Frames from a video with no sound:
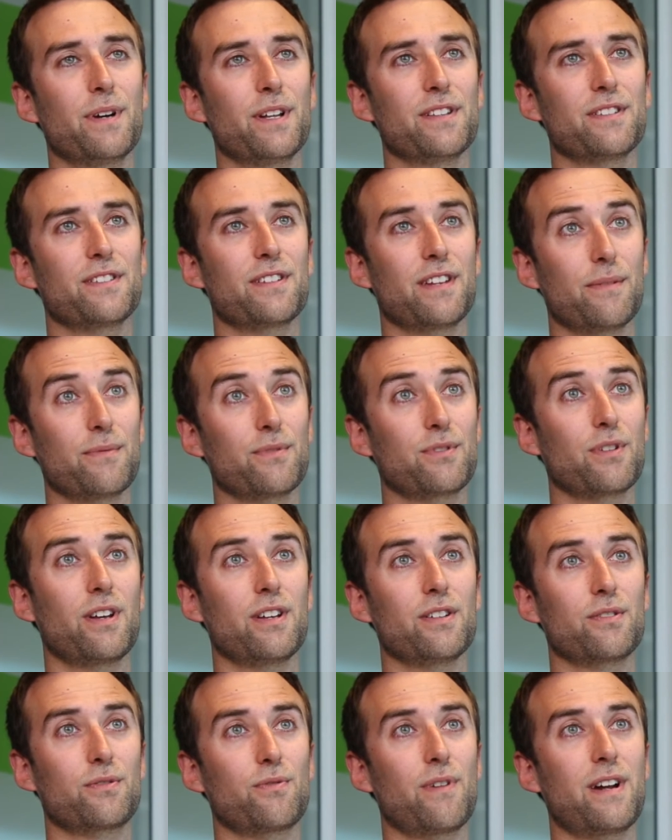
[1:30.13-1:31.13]
months, and it
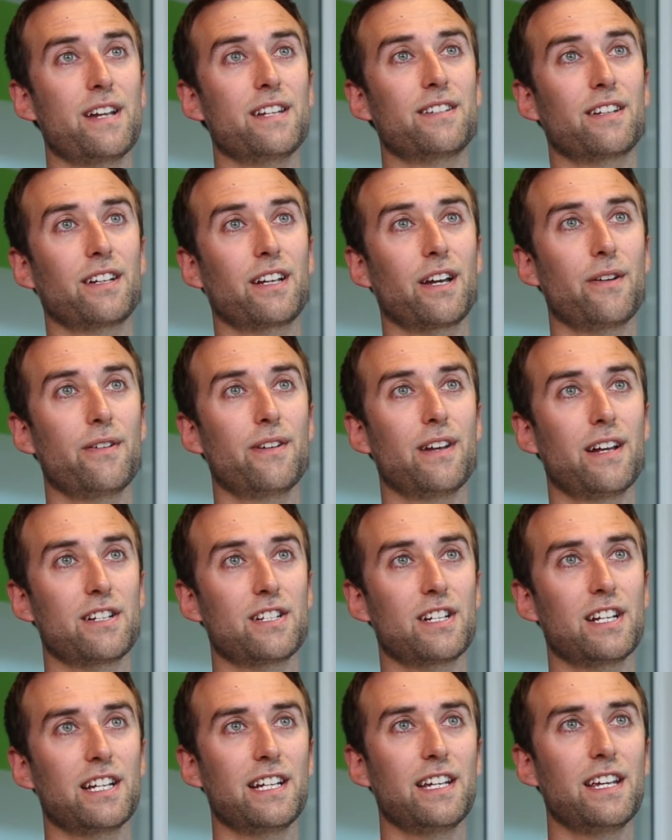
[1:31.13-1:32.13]
was great to go and
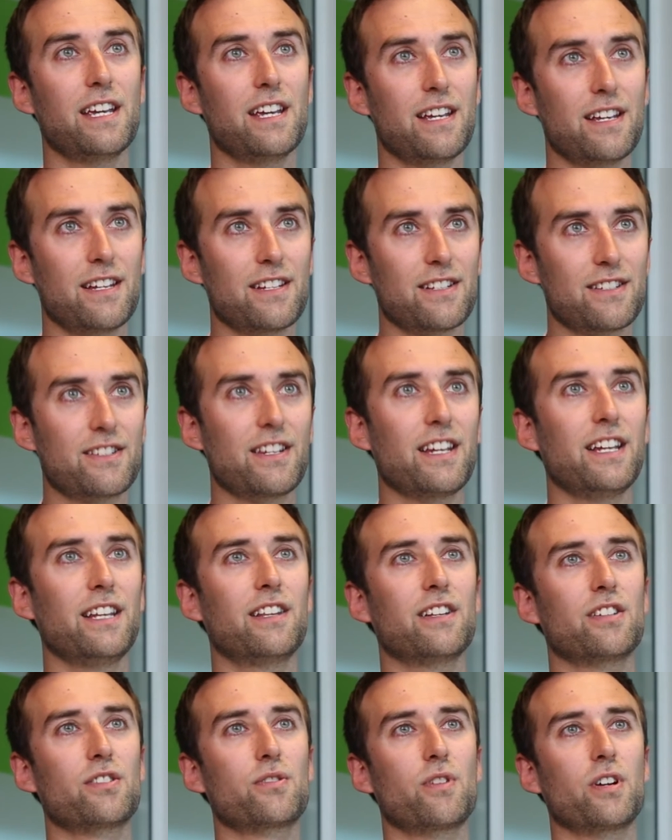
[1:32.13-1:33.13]
actually see
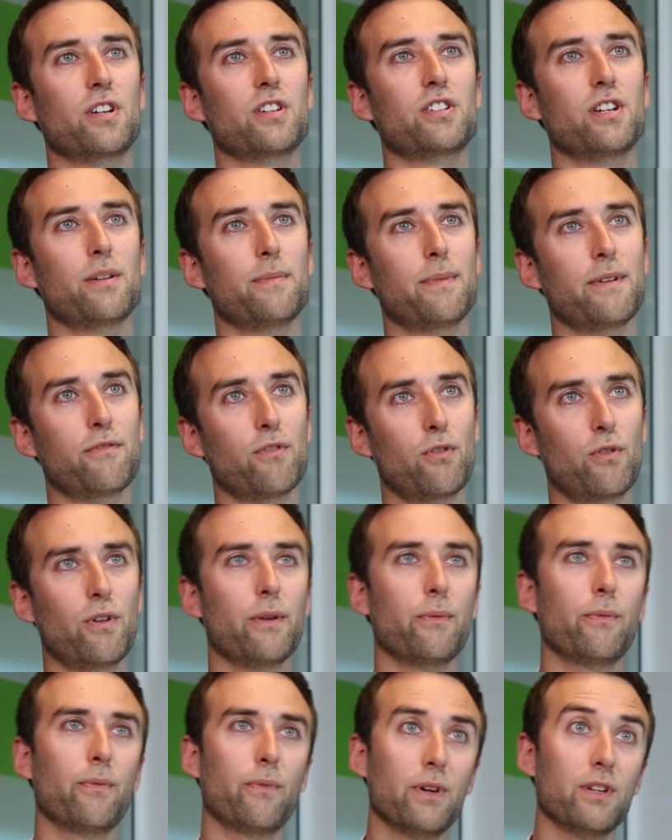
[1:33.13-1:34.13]
the structure before
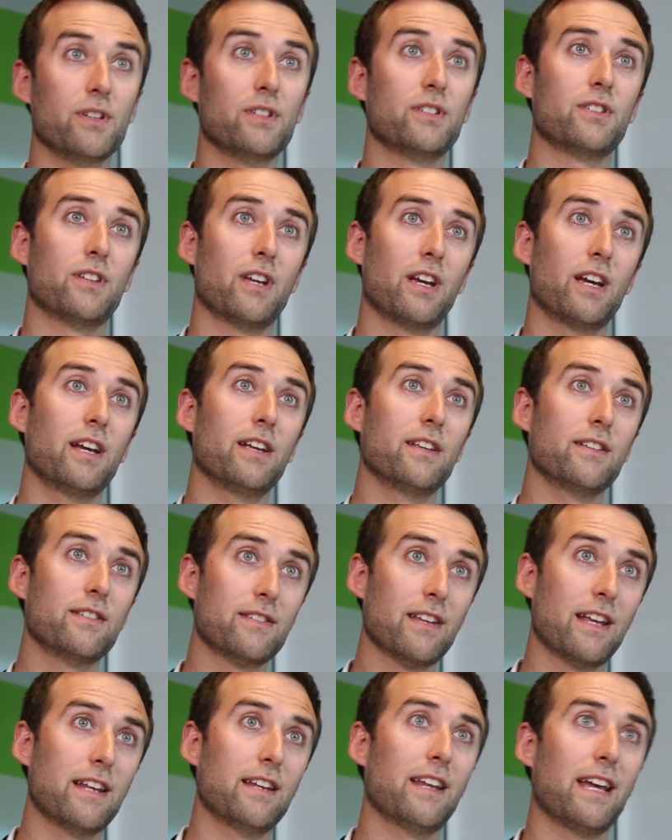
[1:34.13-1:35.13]
it was
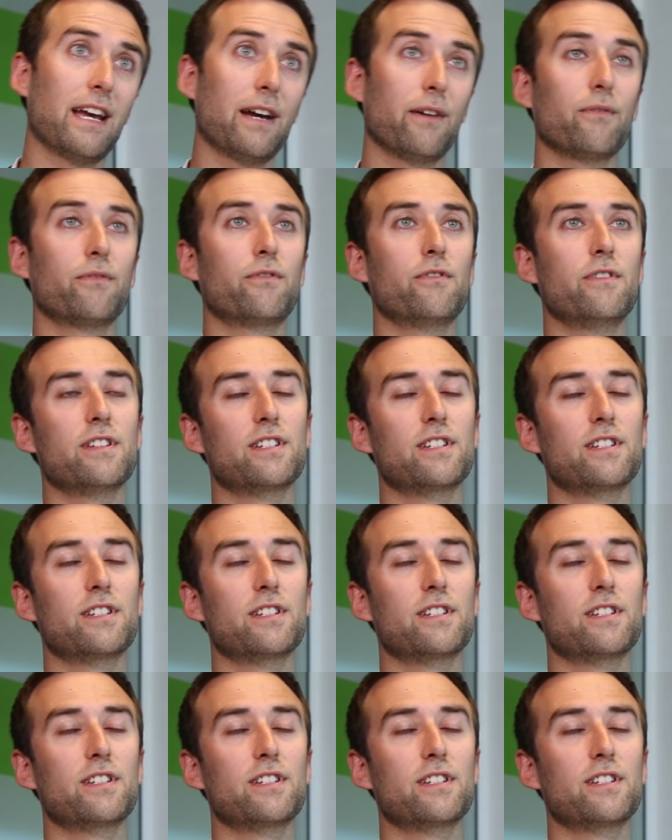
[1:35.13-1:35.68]
sent out for